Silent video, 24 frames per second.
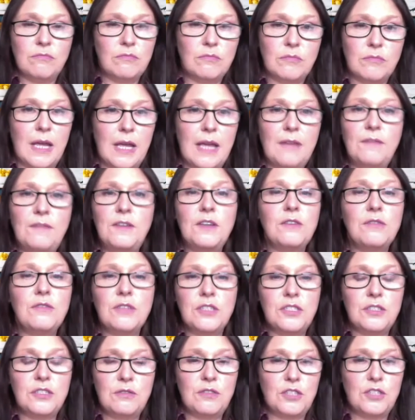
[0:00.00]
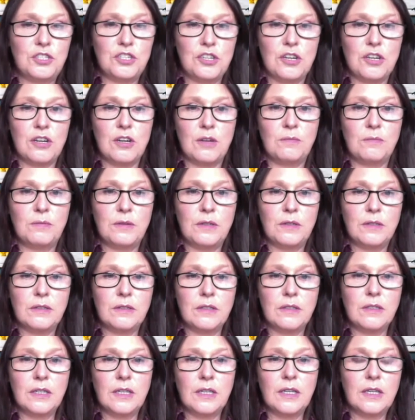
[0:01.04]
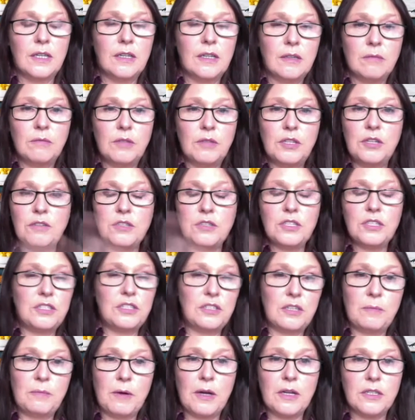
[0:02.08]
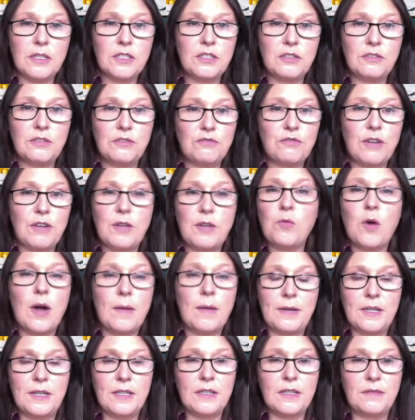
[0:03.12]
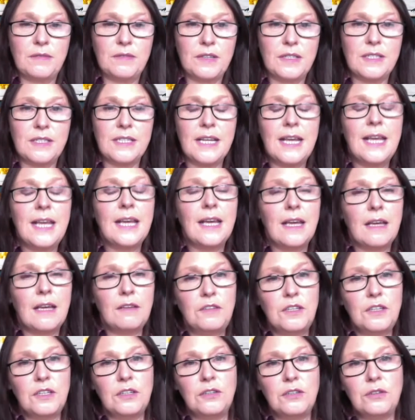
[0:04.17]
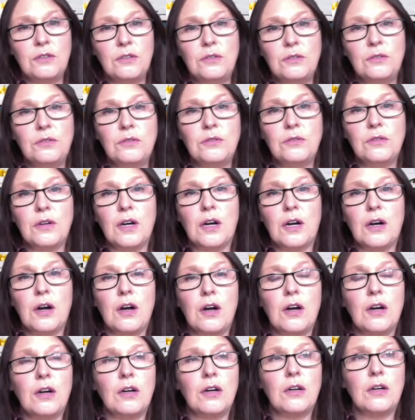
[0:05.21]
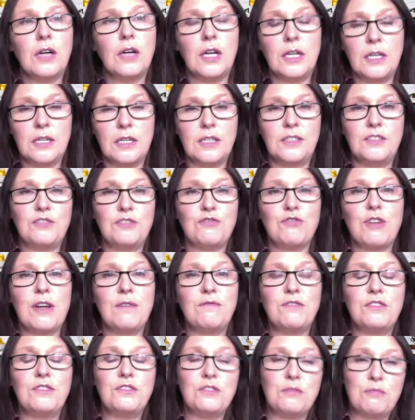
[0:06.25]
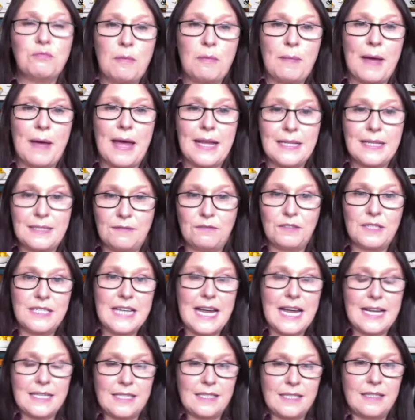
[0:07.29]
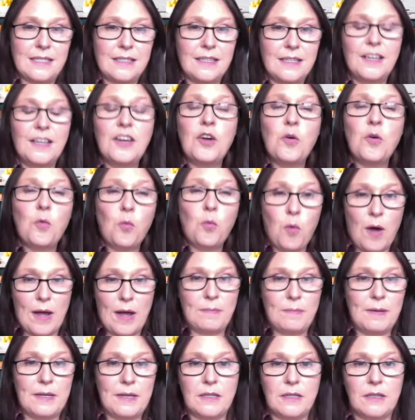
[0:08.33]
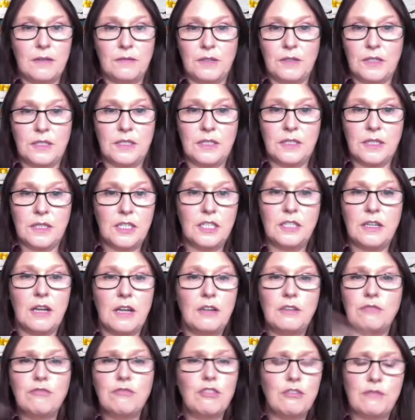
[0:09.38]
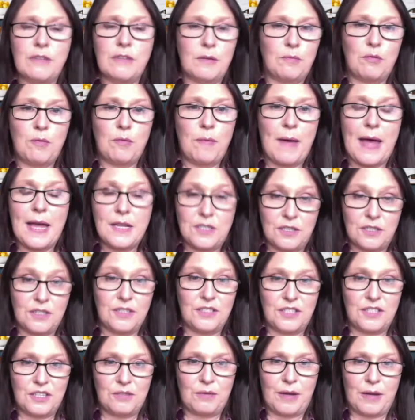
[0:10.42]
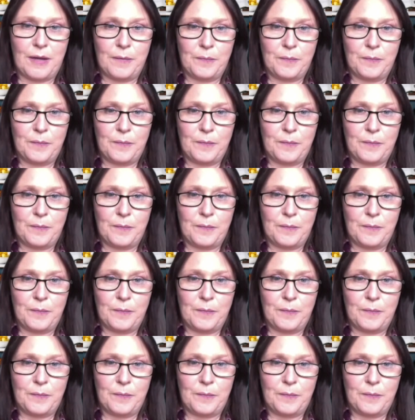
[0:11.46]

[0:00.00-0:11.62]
If you can do the job, you can do your part 2, 3, why be nervous? If you are a learner driver and you're prepared for test, why be nervous? You know, you're already prepared, you can do it.